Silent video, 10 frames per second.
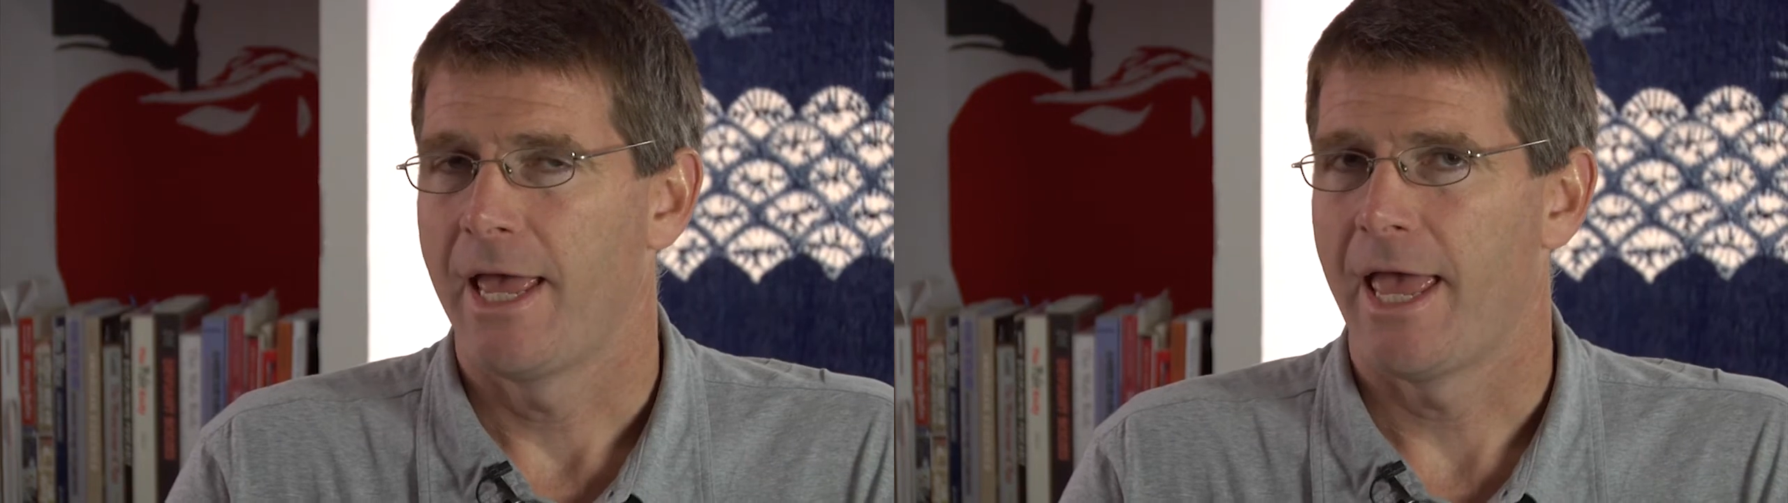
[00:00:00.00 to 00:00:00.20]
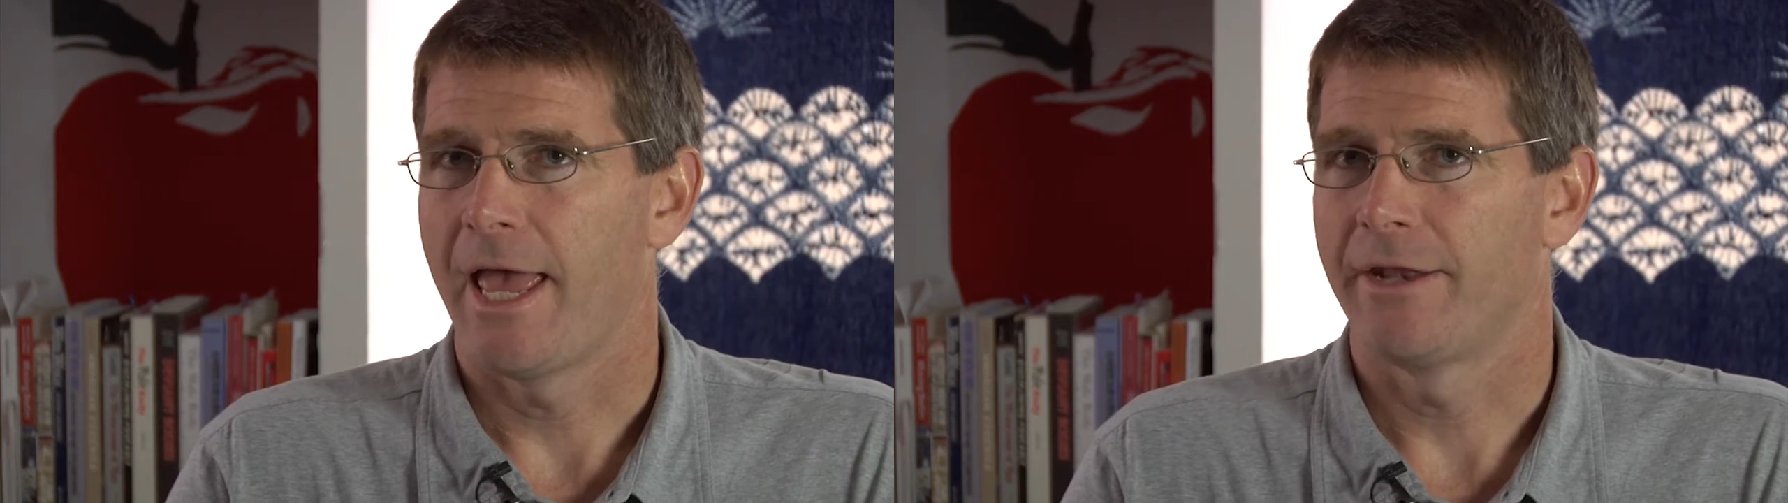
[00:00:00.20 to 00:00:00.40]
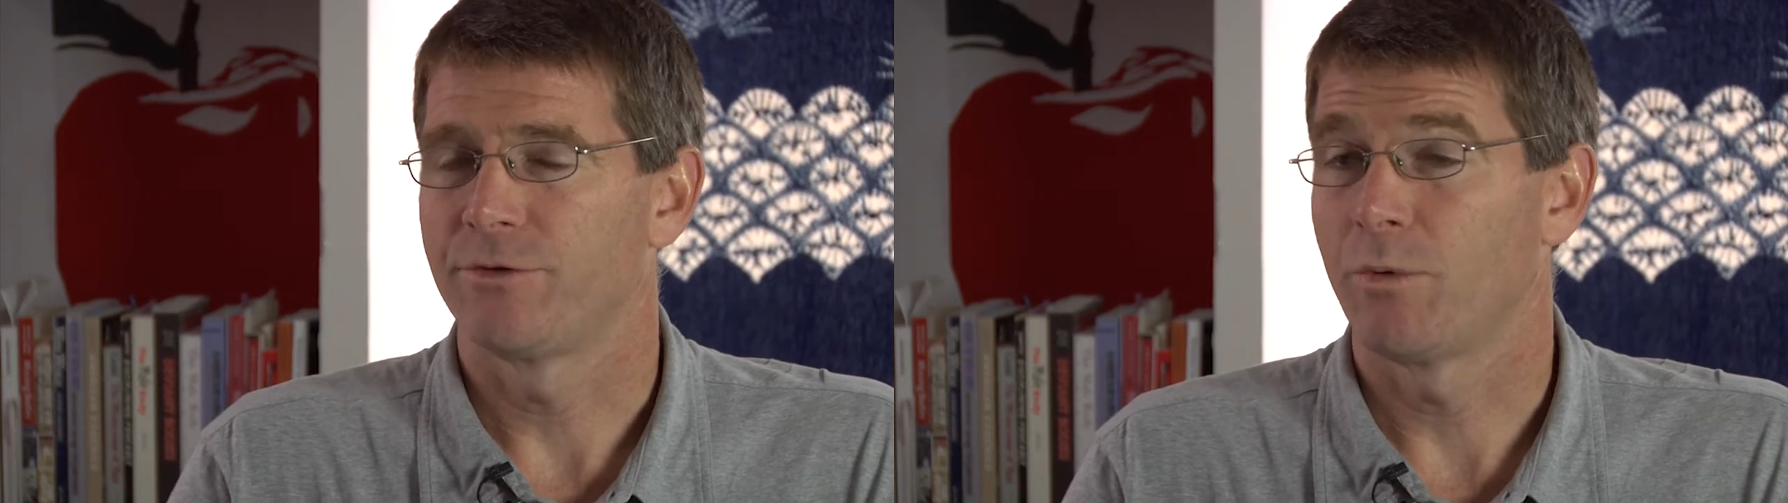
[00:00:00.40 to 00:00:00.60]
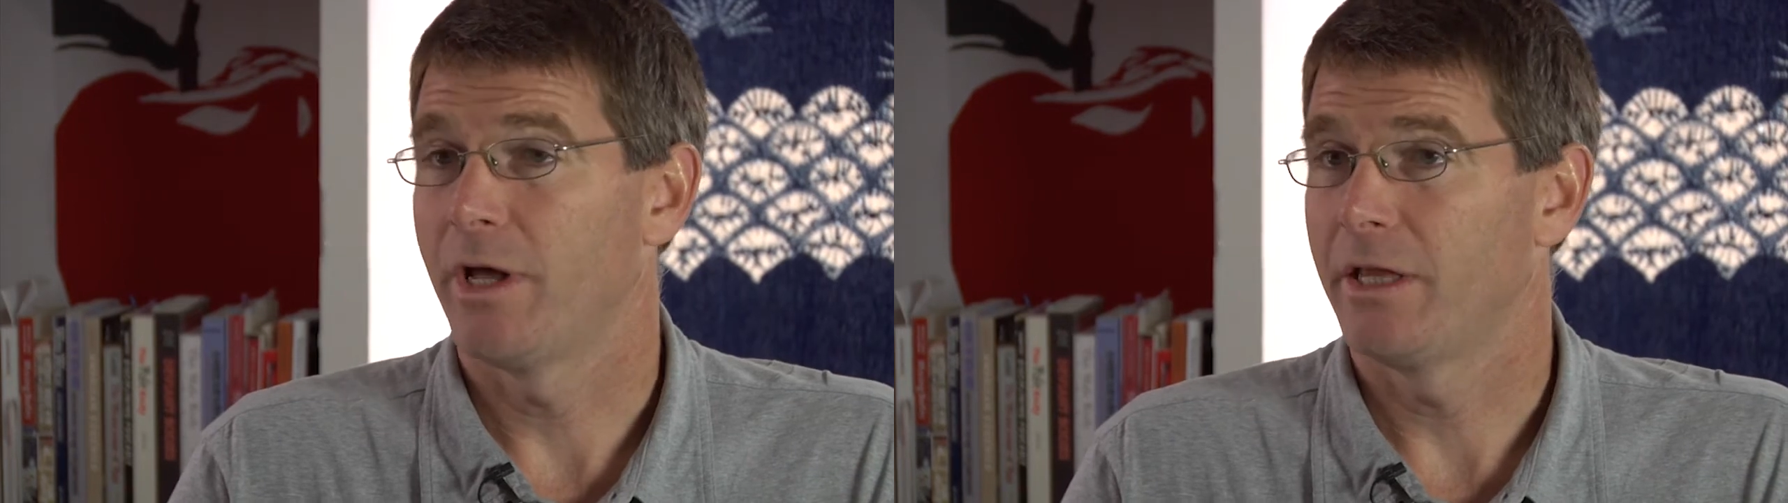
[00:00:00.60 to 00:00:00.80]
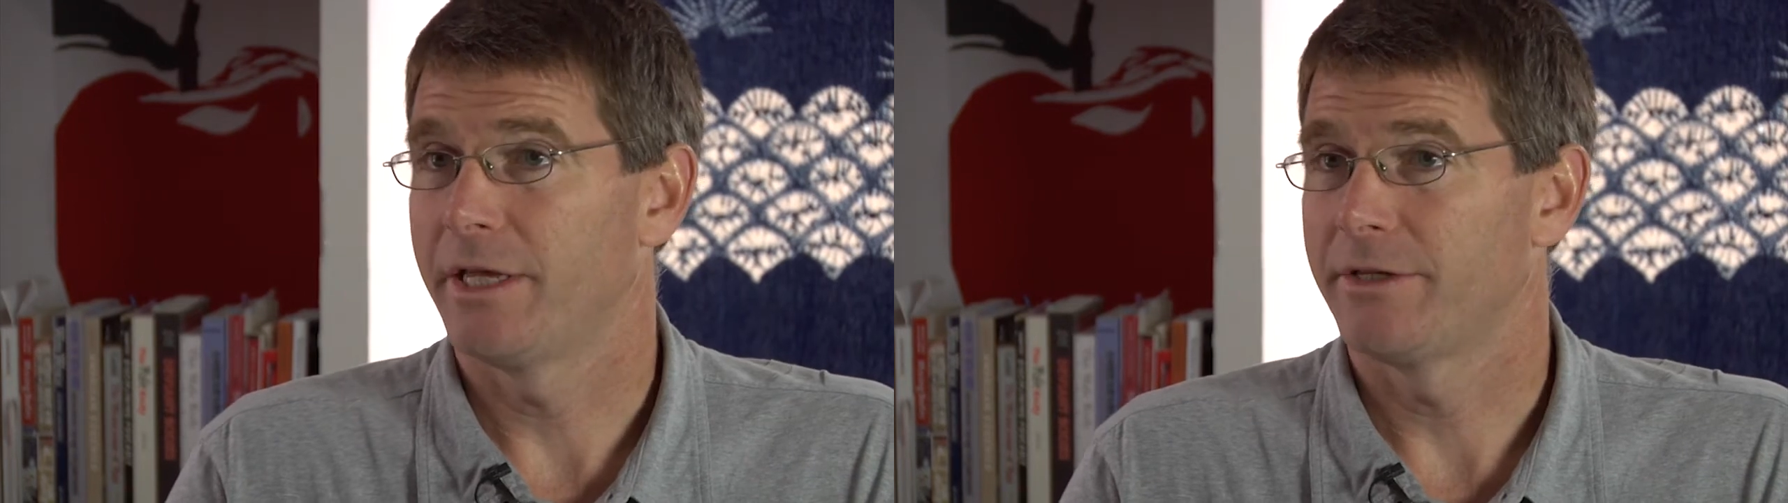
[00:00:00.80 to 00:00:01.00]
and as
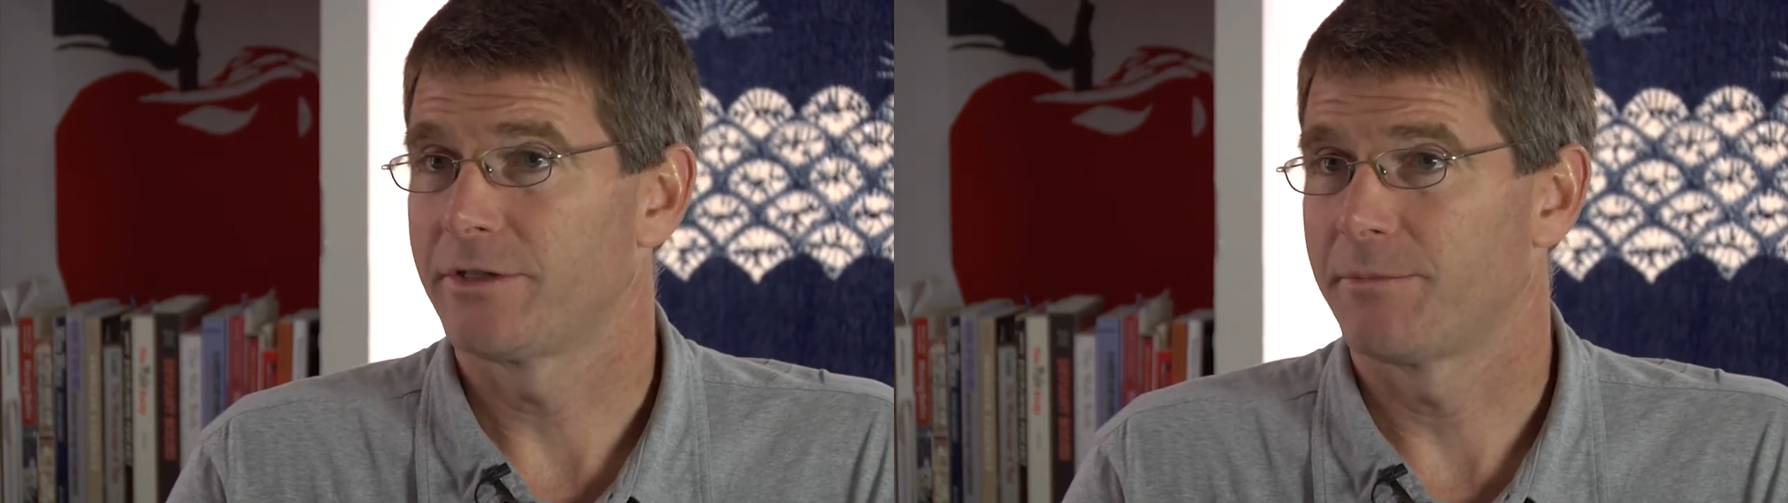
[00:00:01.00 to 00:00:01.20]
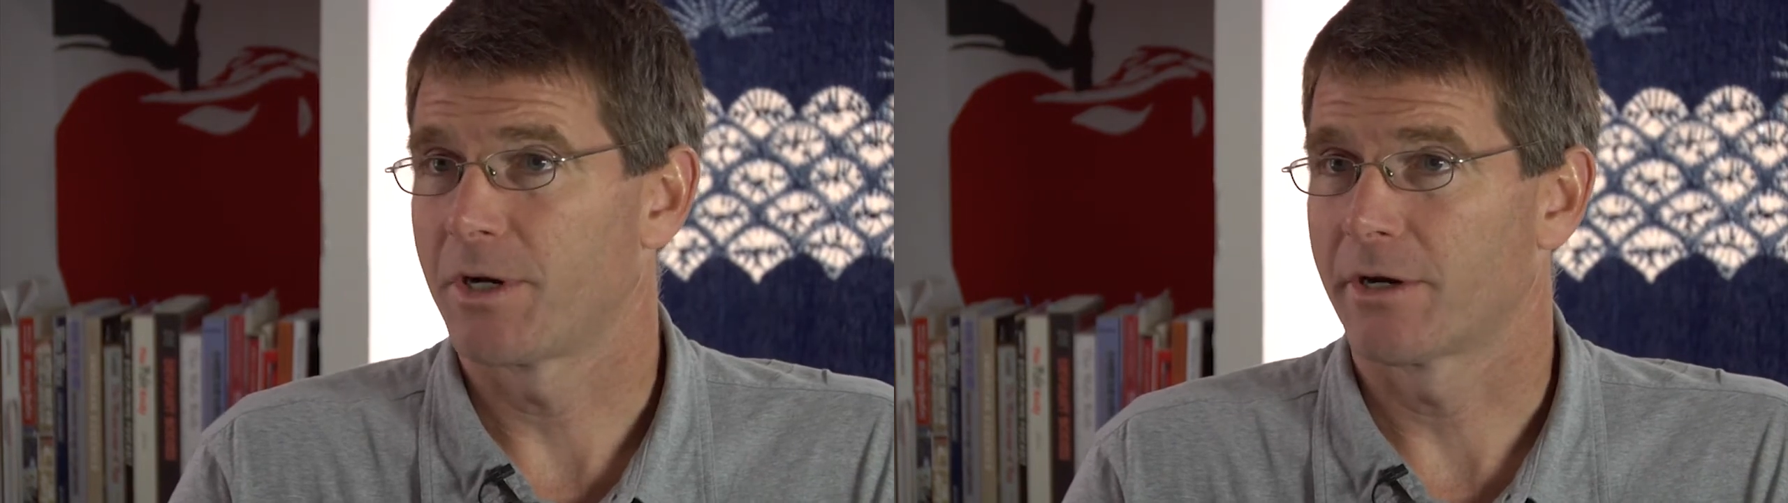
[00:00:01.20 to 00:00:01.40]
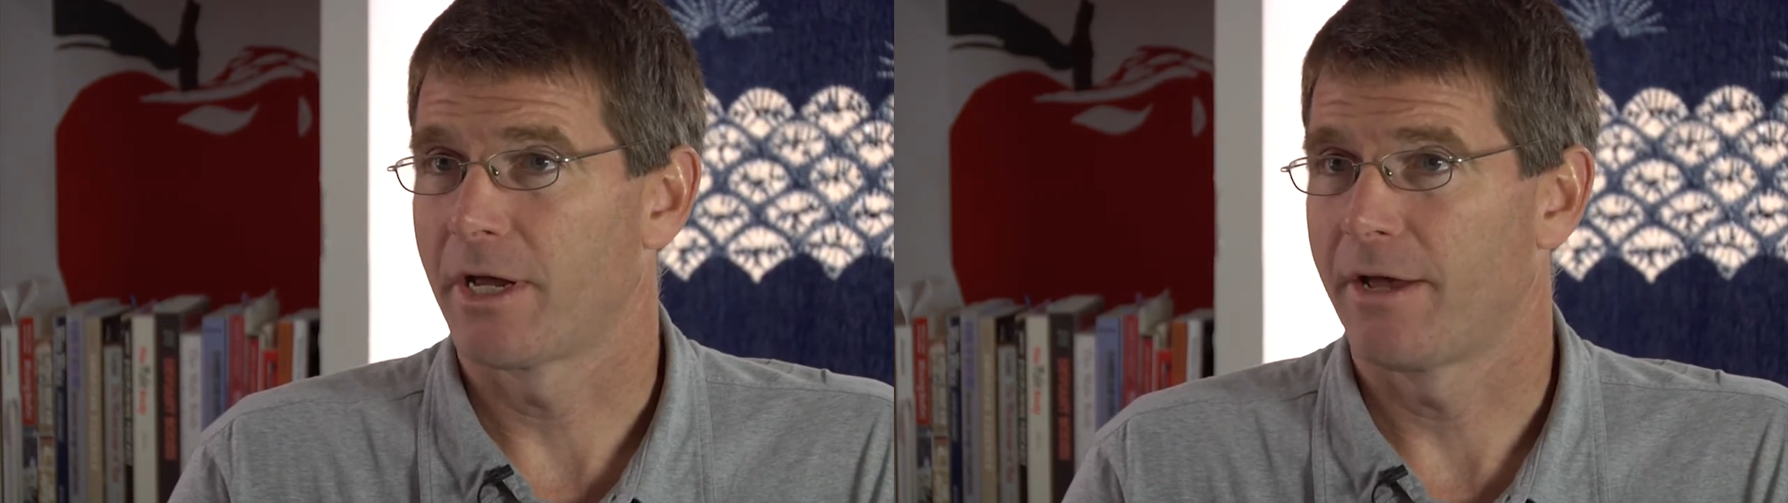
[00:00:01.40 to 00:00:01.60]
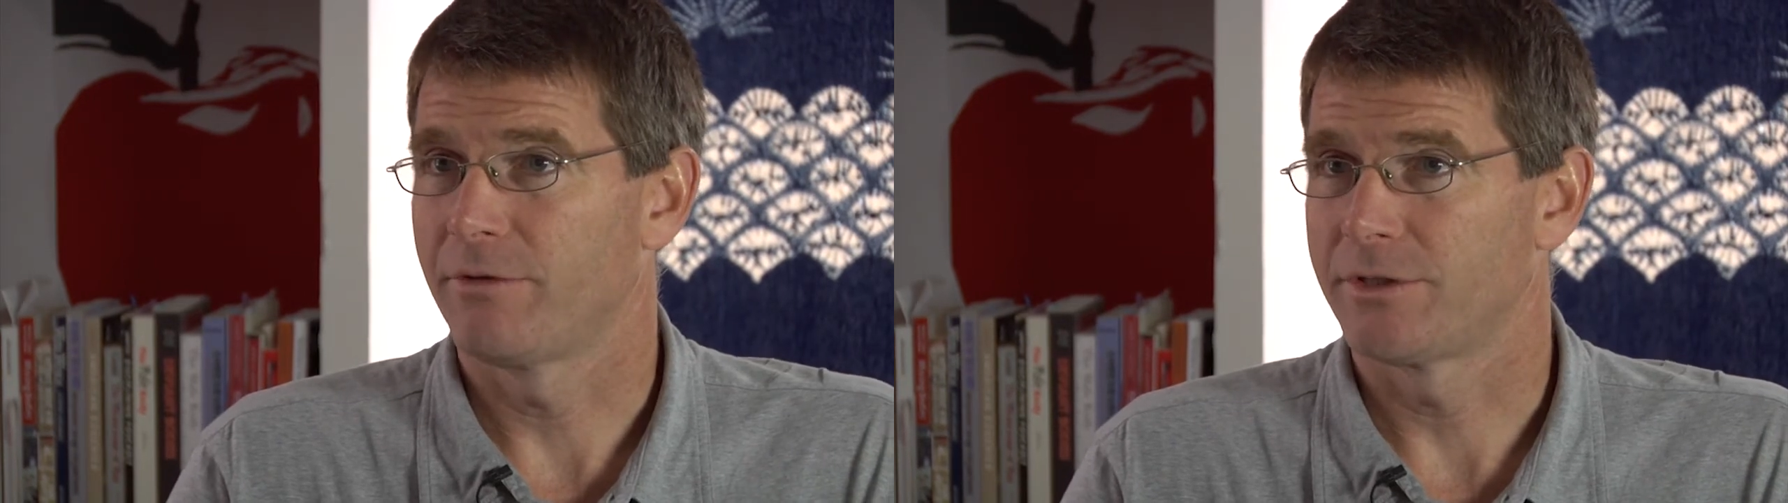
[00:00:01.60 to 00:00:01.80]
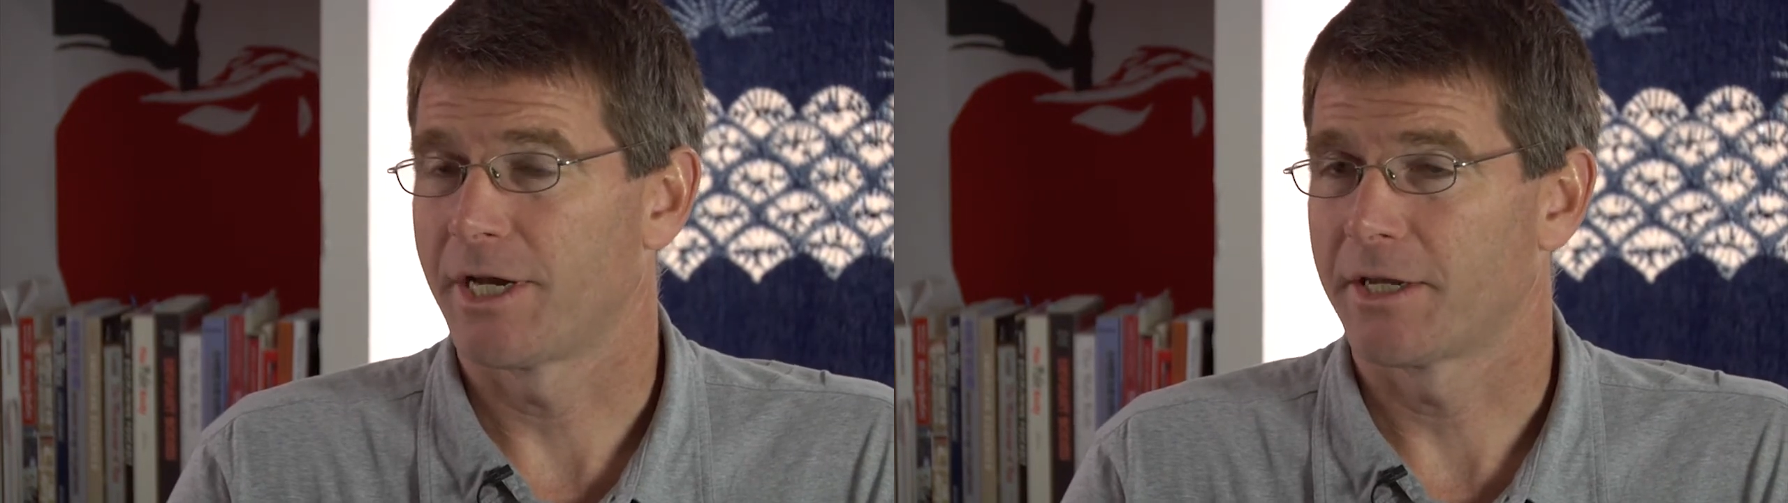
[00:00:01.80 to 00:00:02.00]
well as some
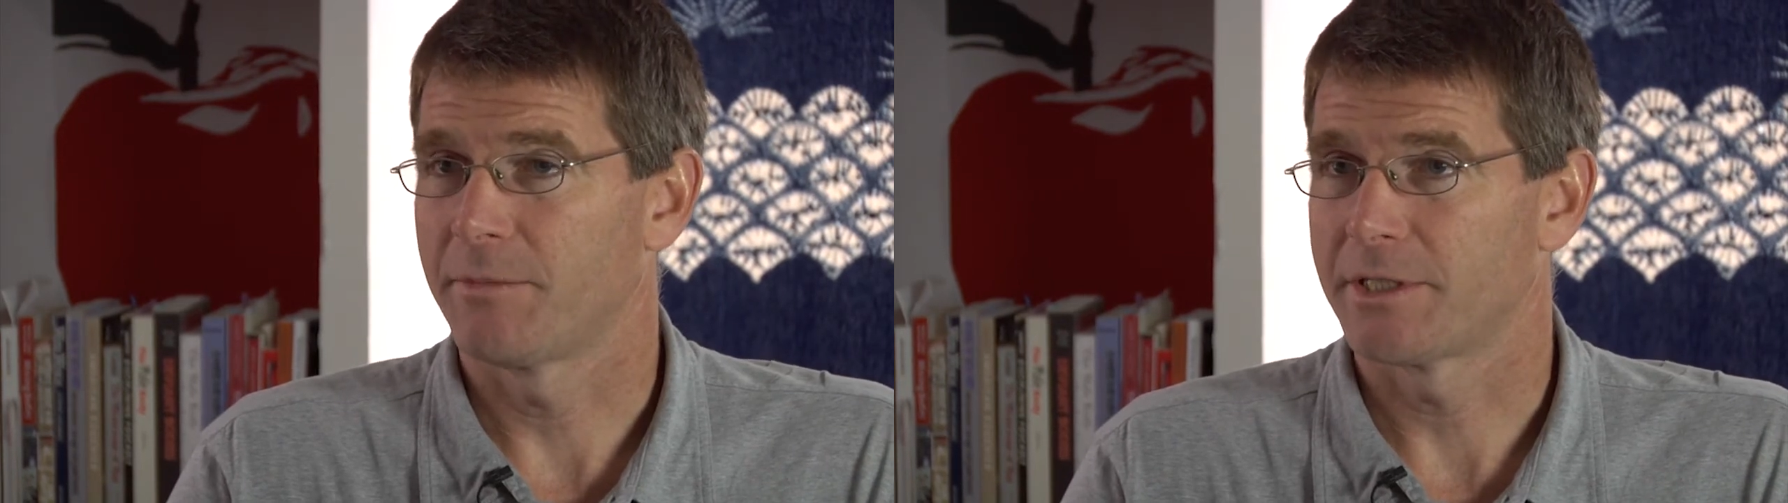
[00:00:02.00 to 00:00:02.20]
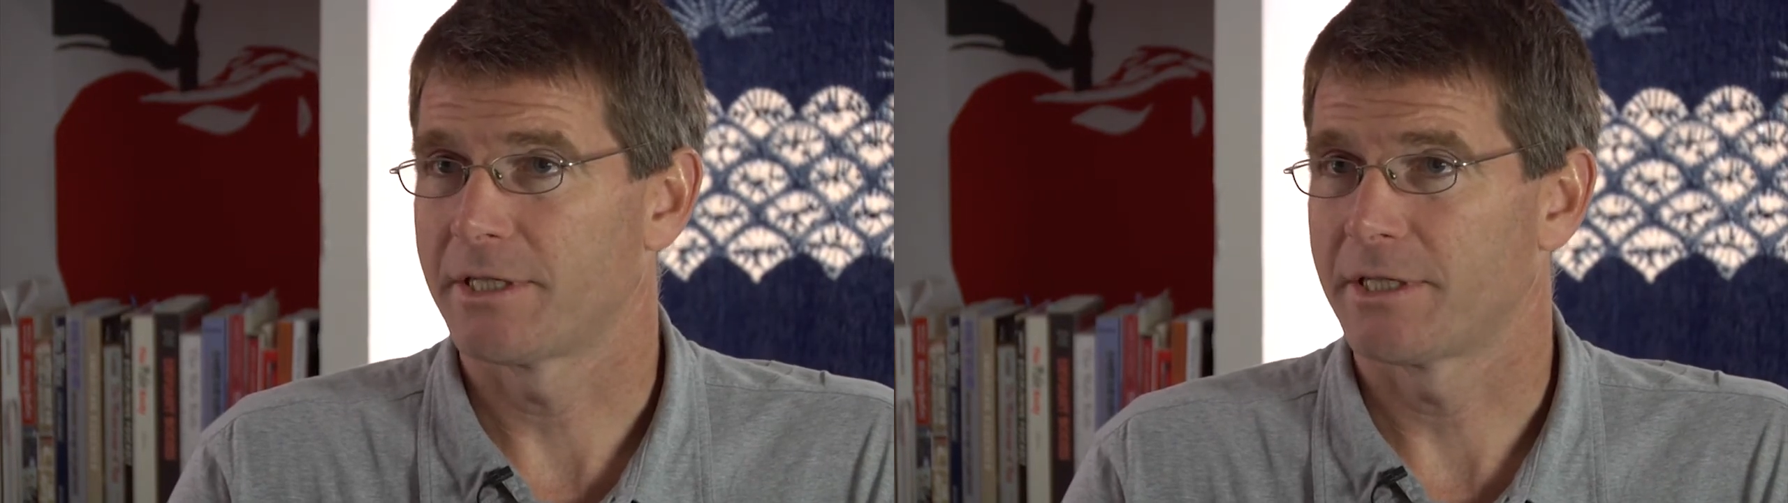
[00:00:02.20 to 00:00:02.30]
archival documents